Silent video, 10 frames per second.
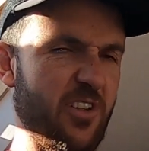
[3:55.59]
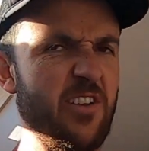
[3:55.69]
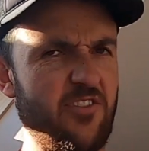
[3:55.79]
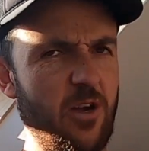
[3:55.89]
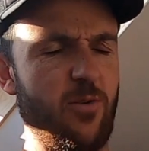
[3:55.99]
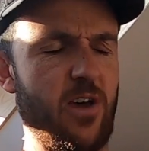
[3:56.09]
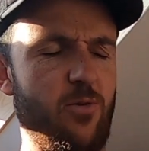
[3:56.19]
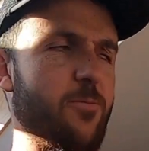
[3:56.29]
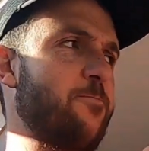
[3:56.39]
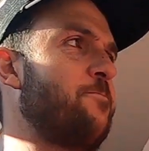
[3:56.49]
So let's start with
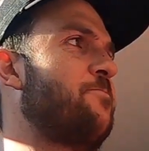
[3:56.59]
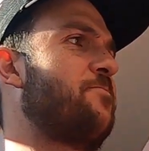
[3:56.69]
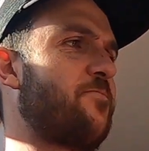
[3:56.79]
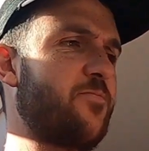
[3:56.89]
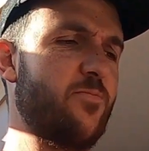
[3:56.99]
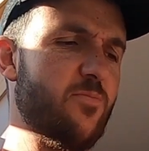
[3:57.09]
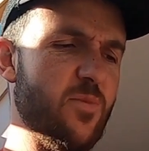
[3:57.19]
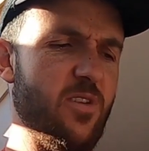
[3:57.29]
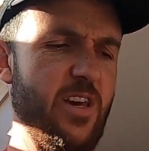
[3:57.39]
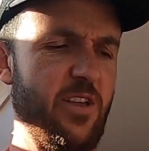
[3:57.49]
that one.
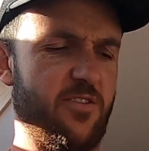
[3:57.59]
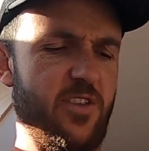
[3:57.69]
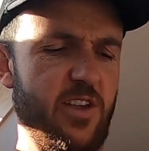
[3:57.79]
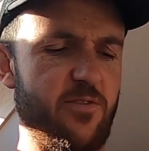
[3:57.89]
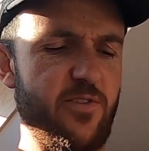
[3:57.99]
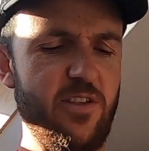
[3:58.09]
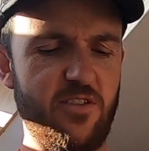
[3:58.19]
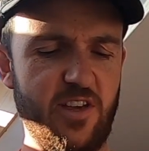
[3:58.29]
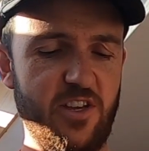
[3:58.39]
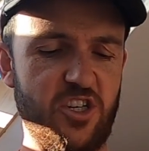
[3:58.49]
It's this
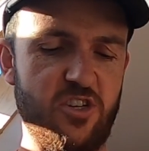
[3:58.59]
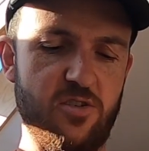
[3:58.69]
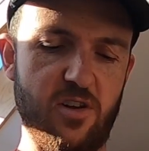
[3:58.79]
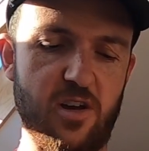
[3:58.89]
vintage